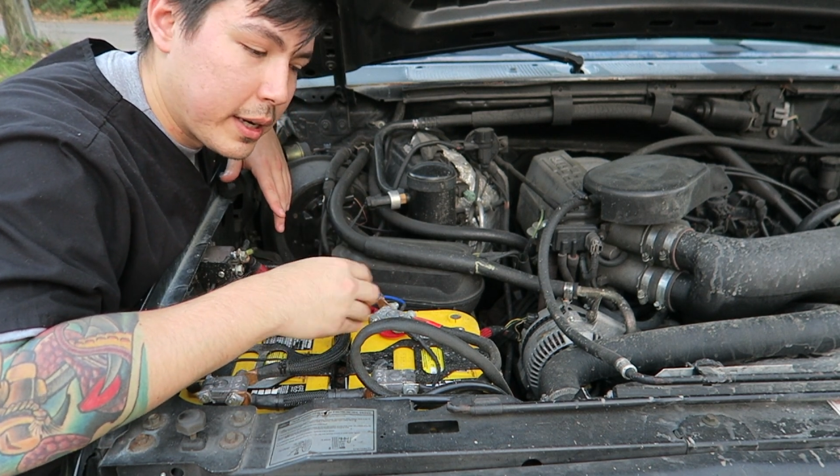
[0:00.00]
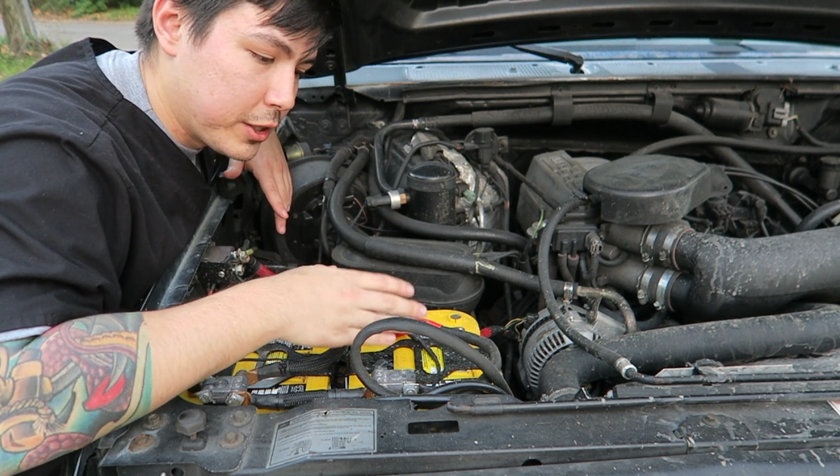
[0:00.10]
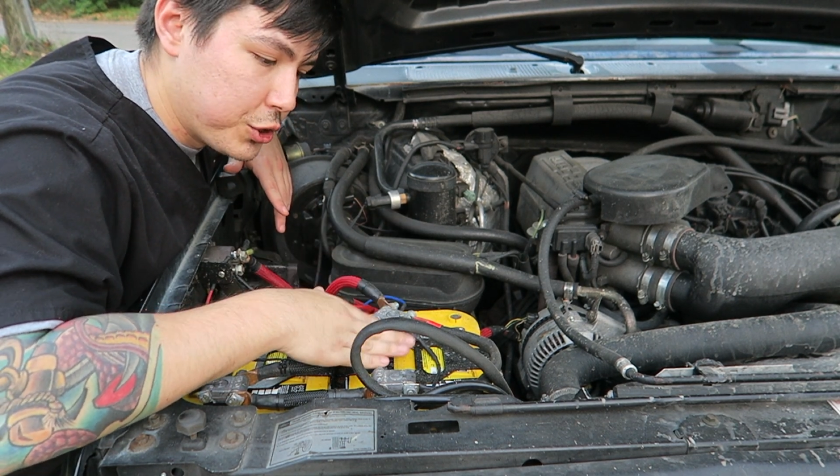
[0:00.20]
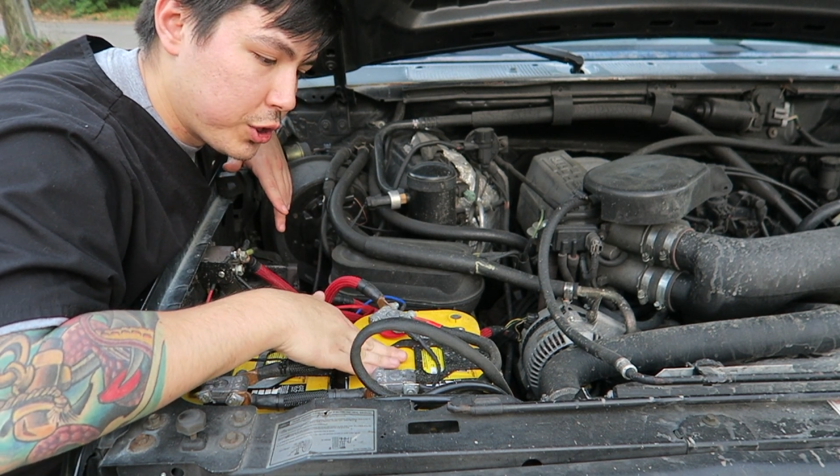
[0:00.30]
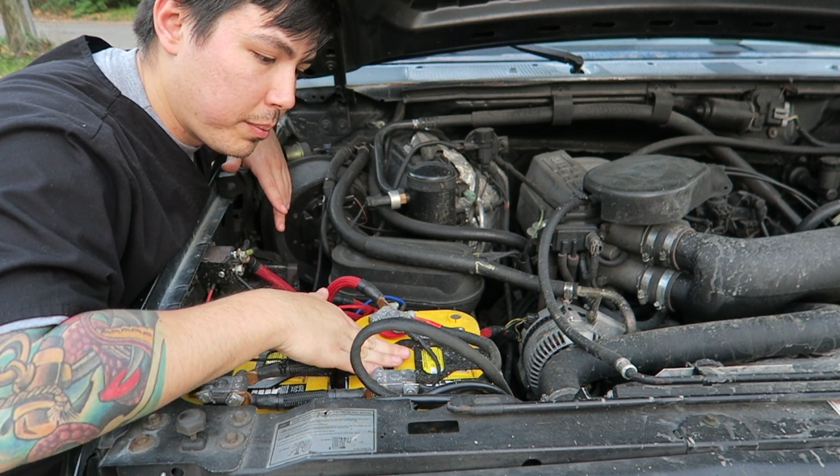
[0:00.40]
I
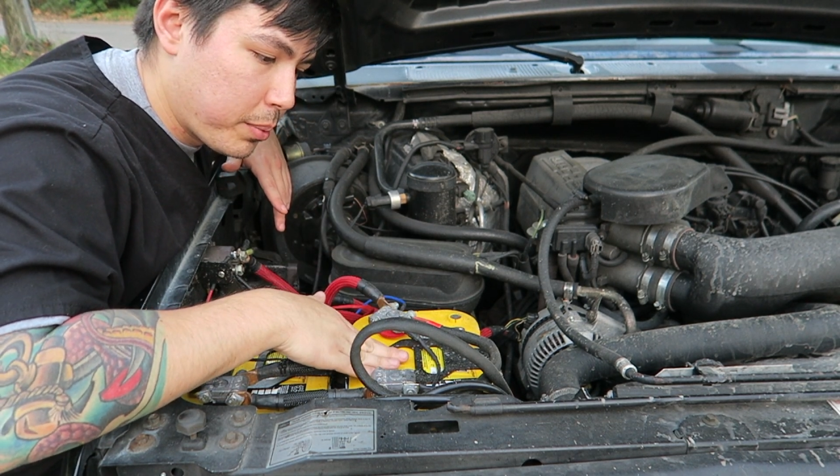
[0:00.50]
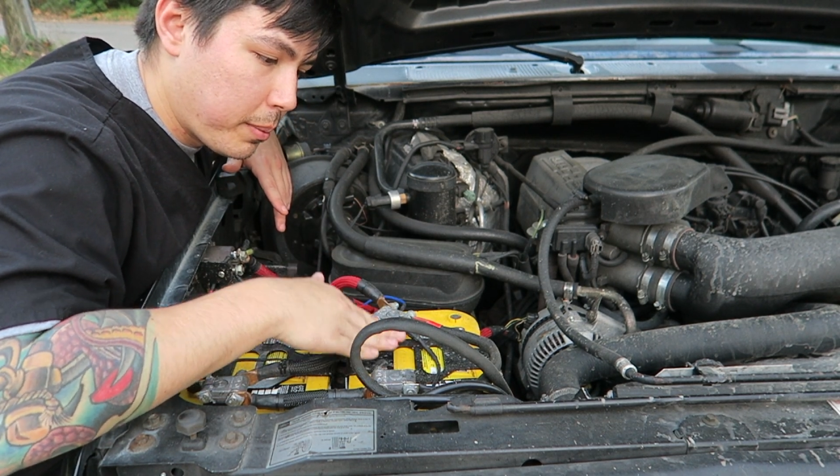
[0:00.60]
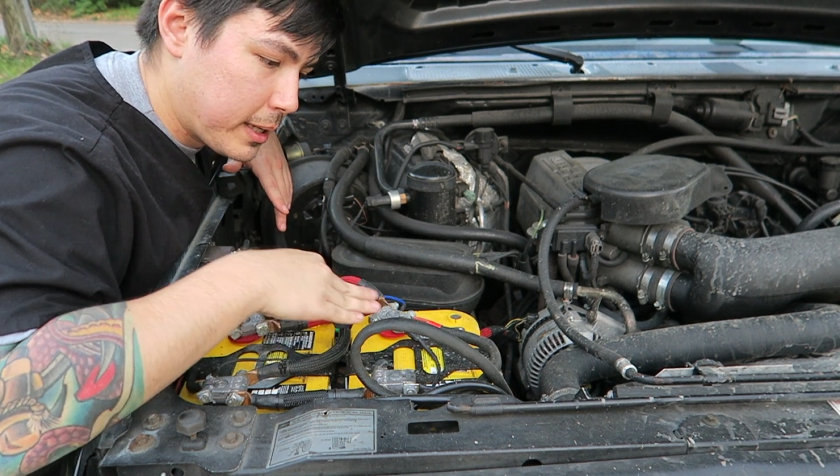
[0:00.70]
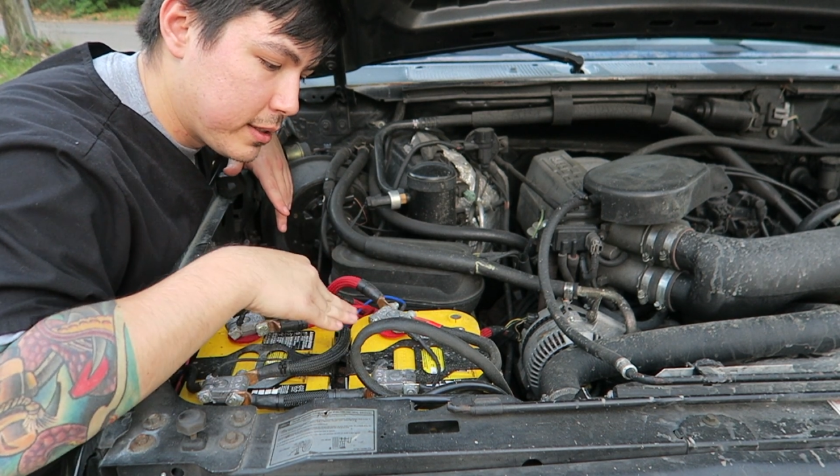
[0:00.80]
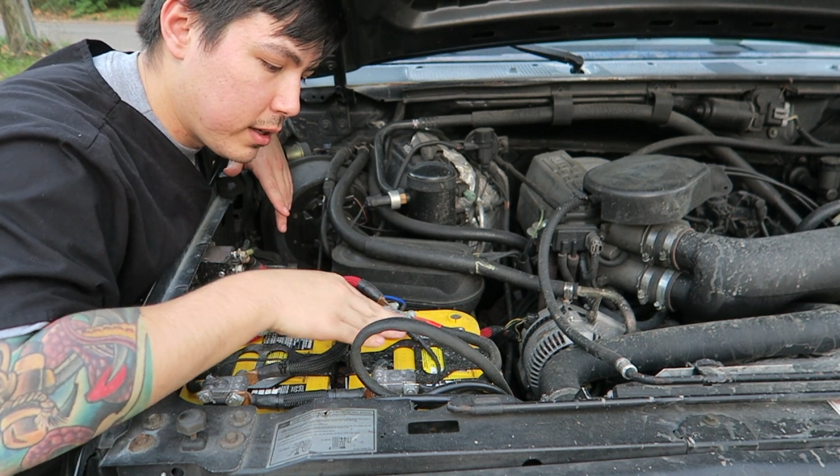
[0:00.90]
can
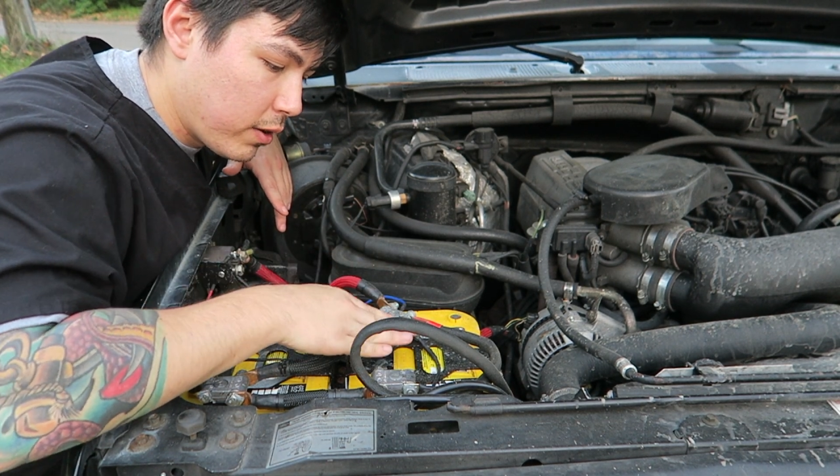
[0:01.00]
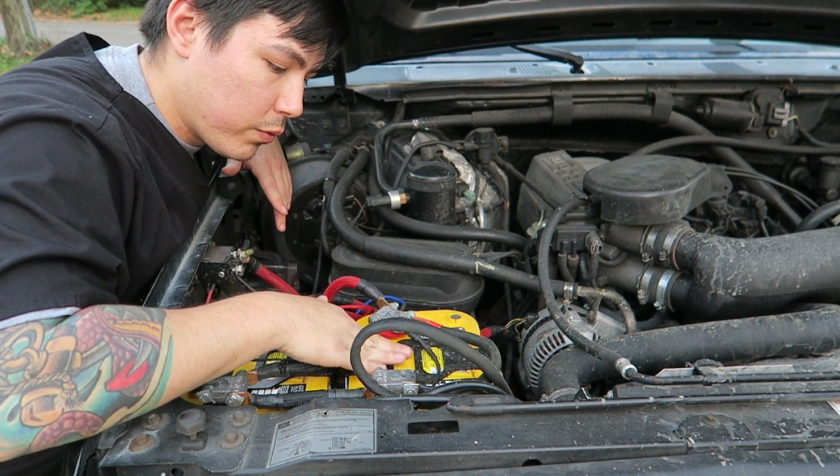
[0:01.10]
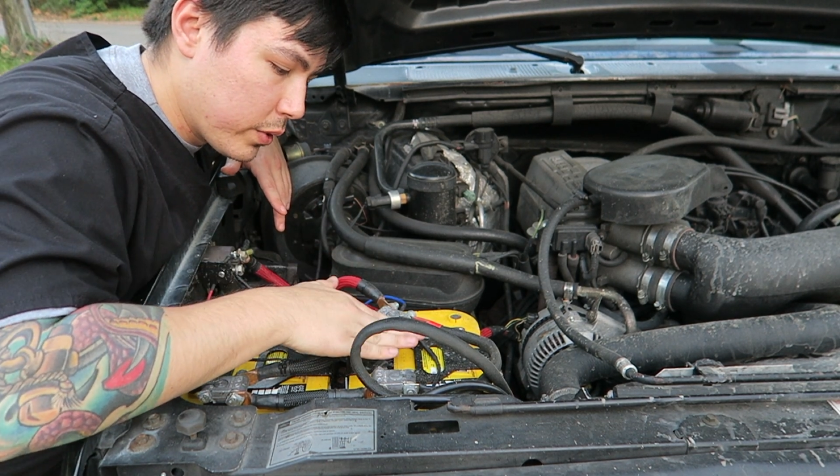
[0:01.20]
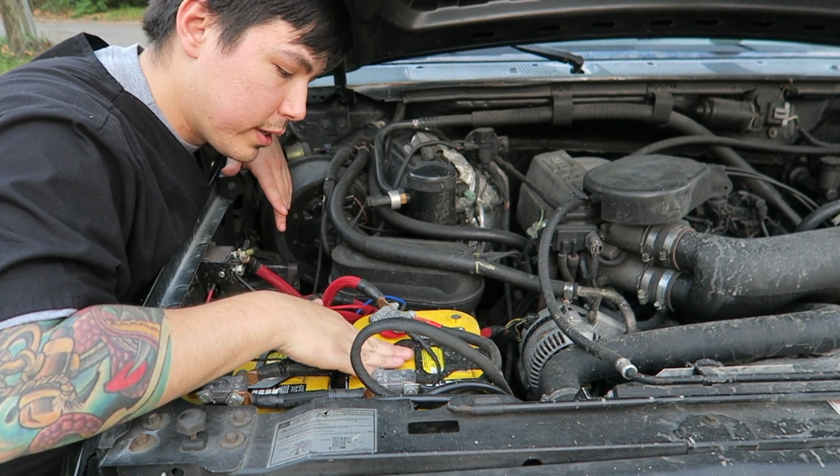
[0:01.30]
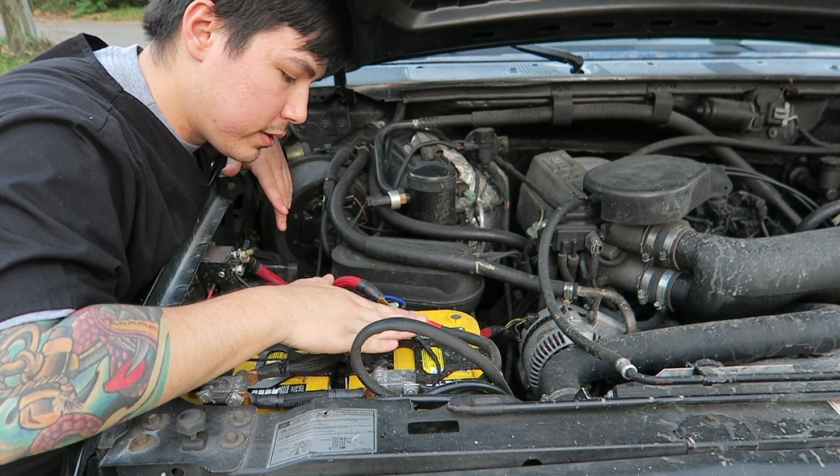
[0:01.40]
jump
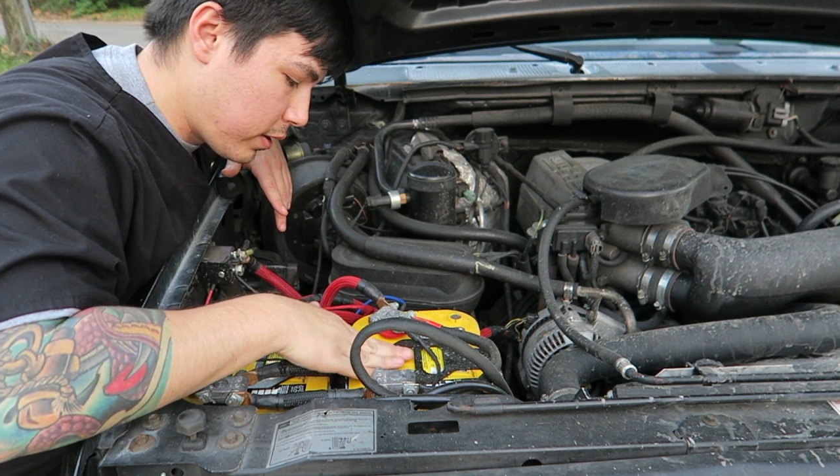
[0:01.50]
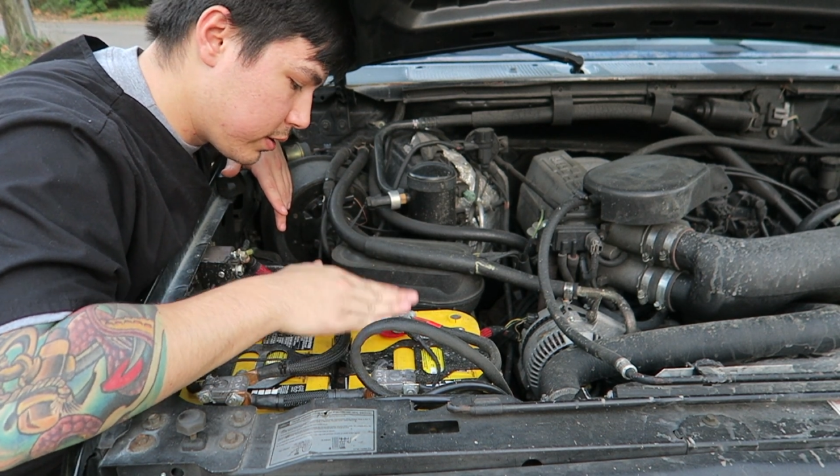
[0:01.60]
myself with this